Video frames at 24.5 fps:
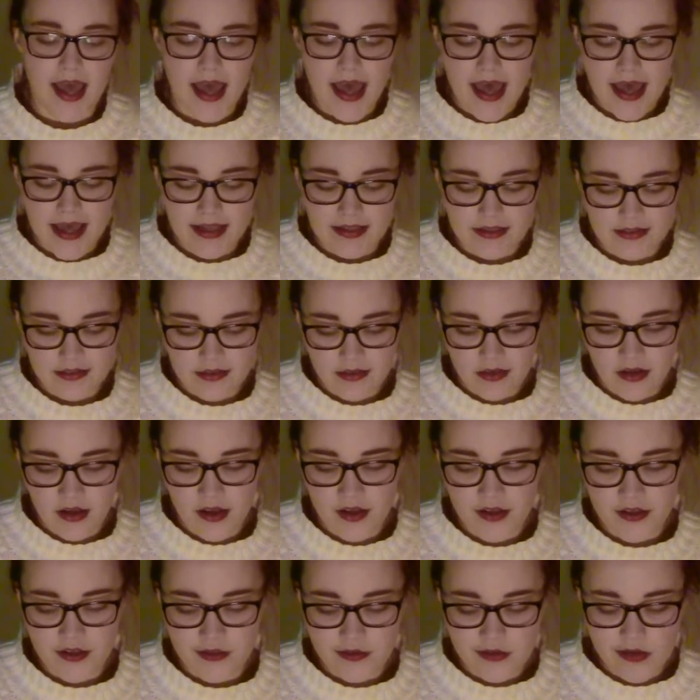And
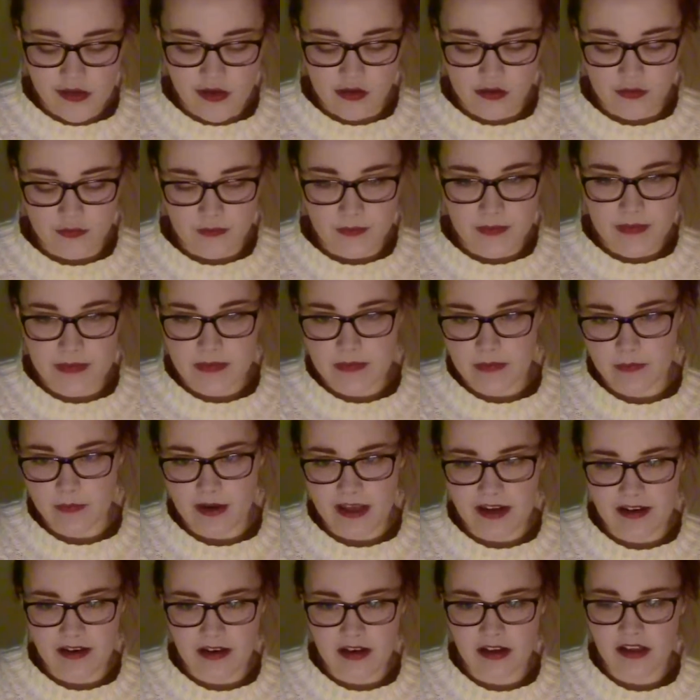I use a lot
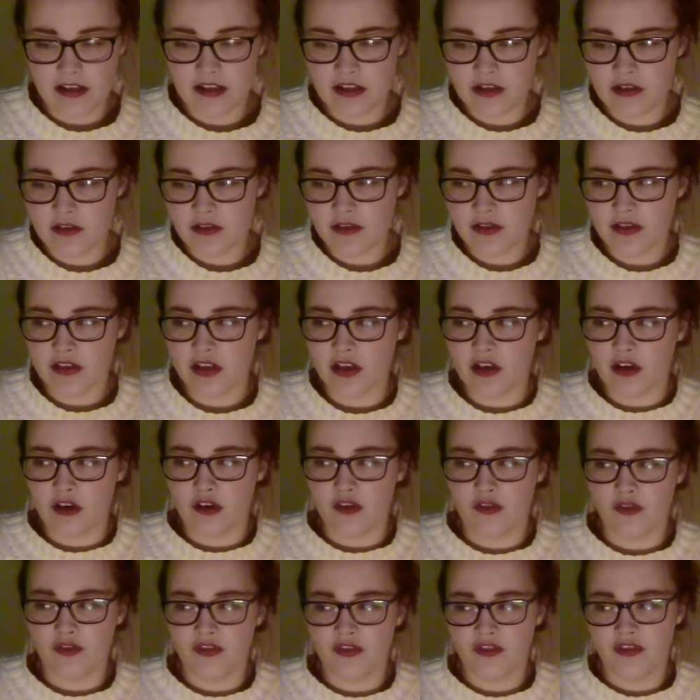
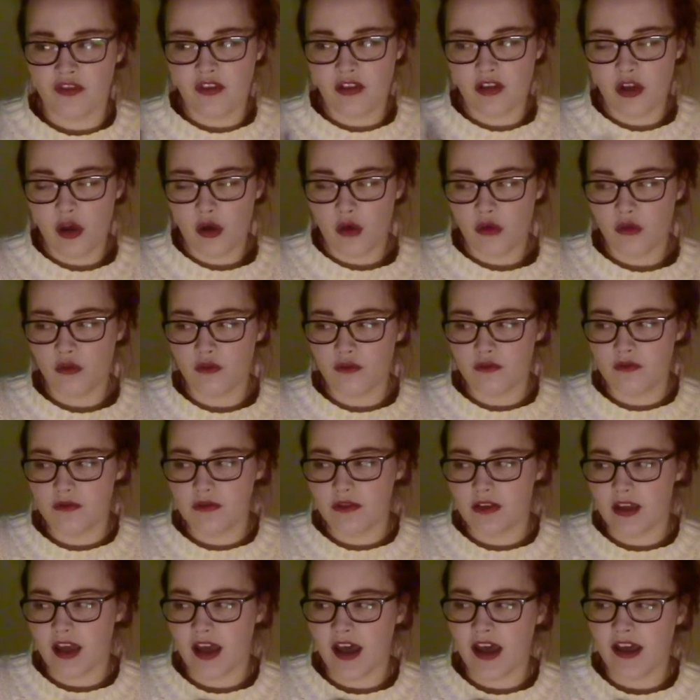of
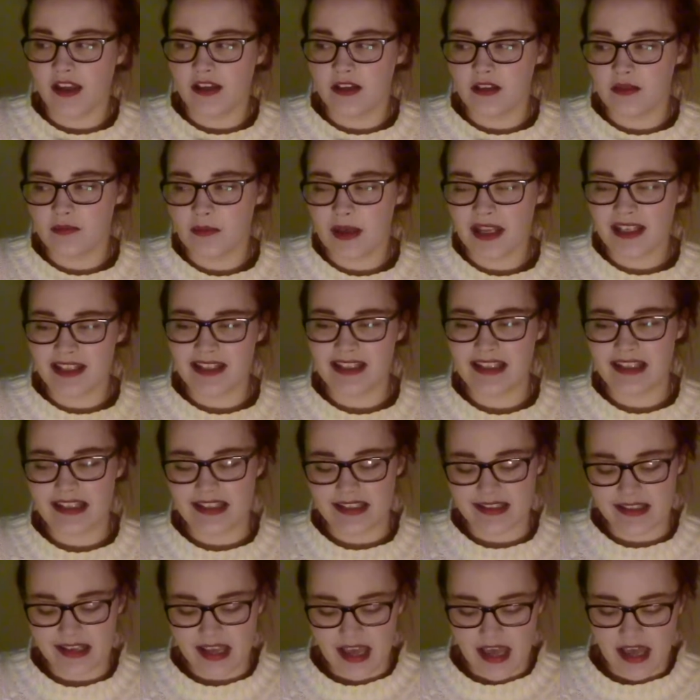gloves and
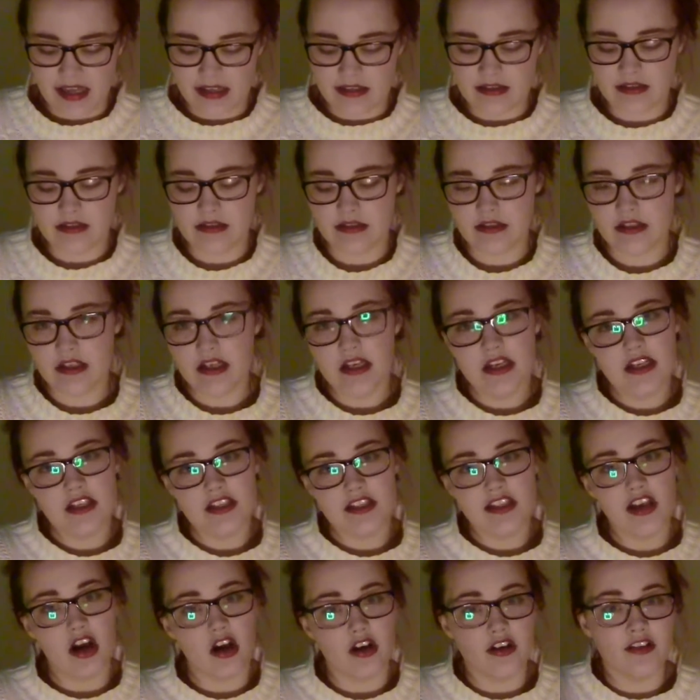mittens and
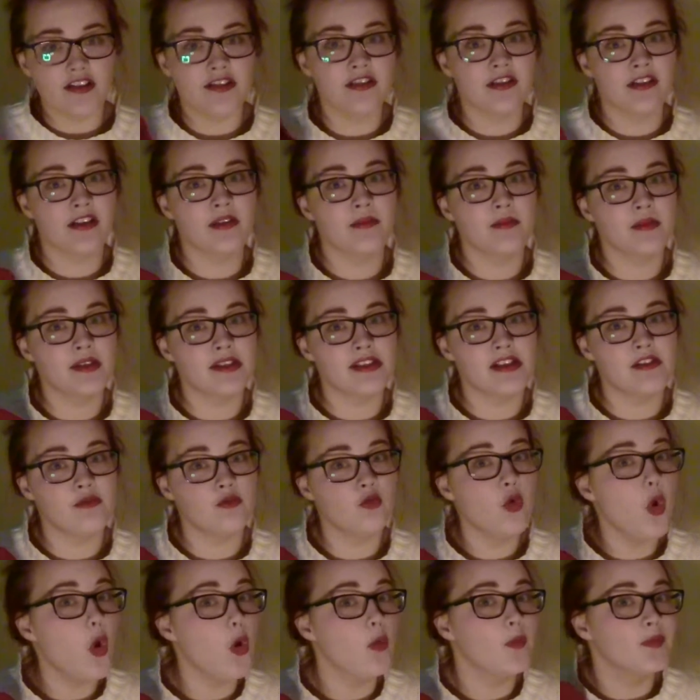socks to keep myself
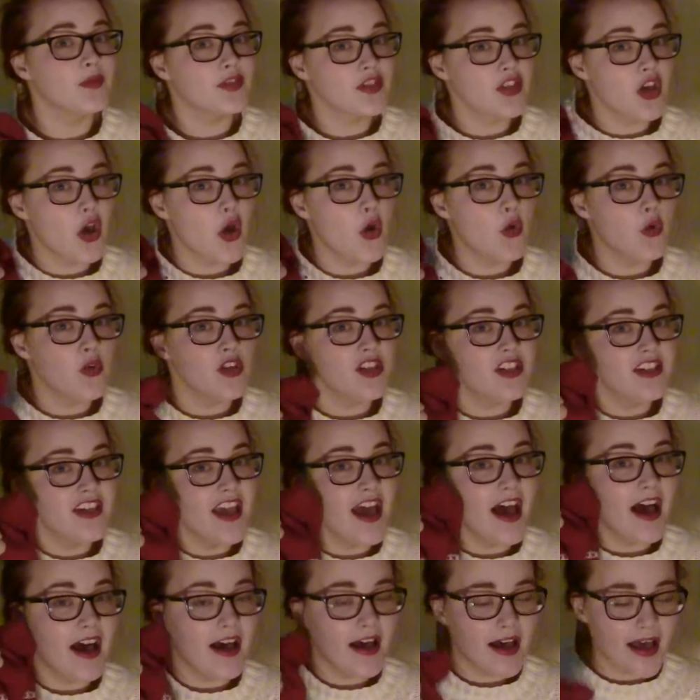warm. So
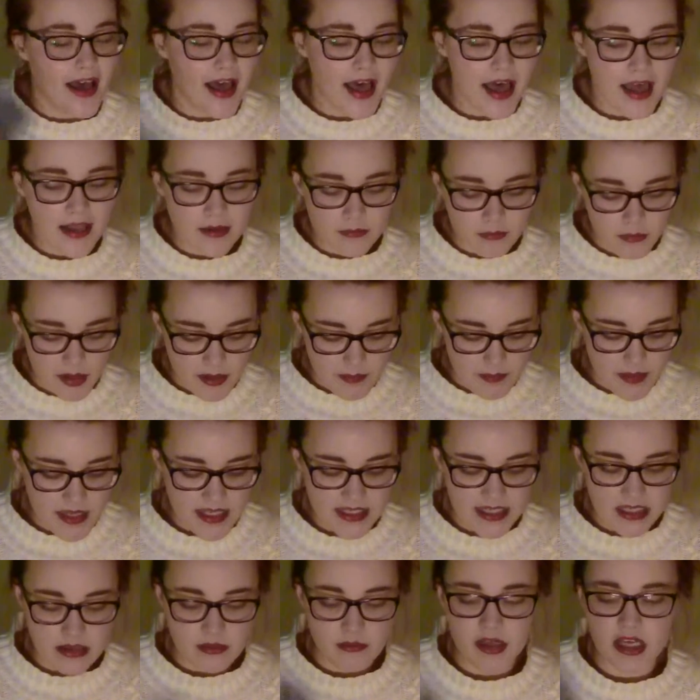yeah, and my
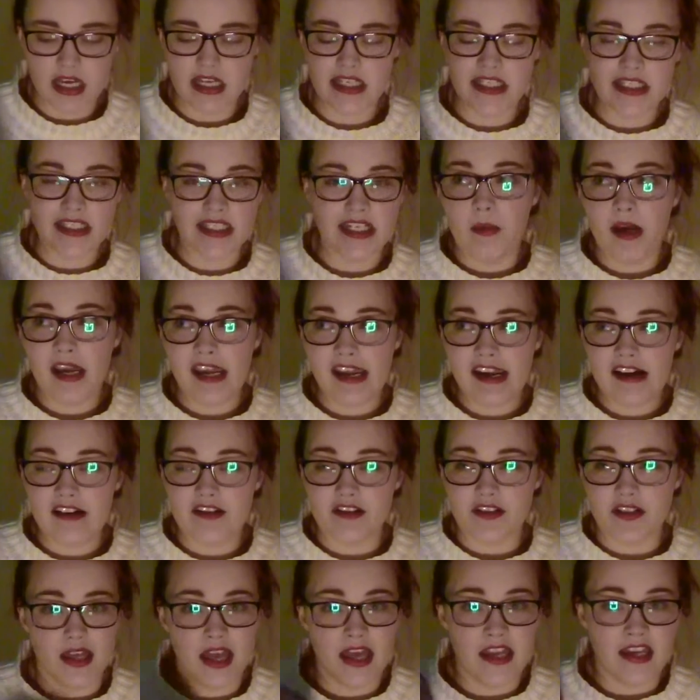beanie, because my
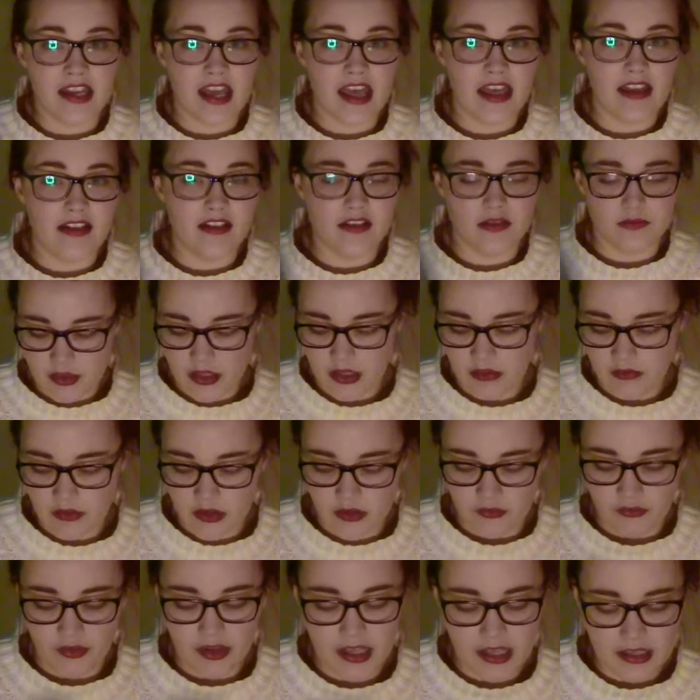ears and head, even
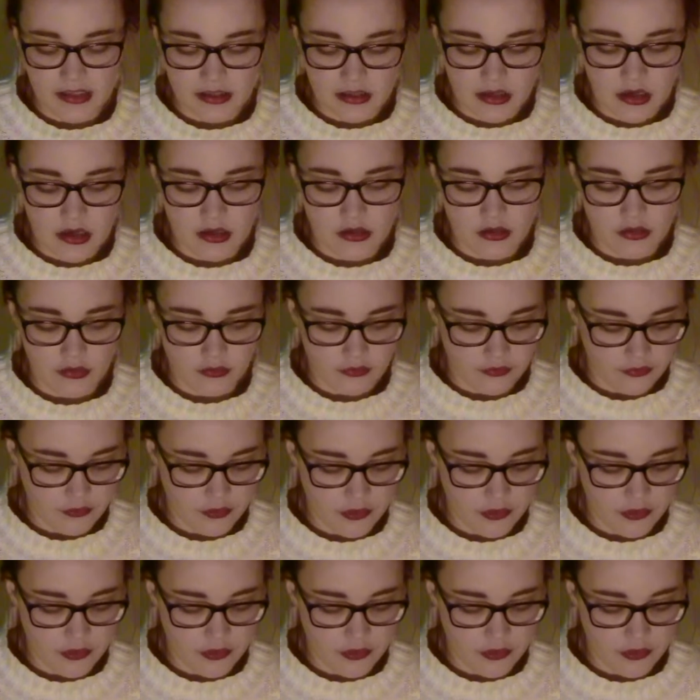if I get kind of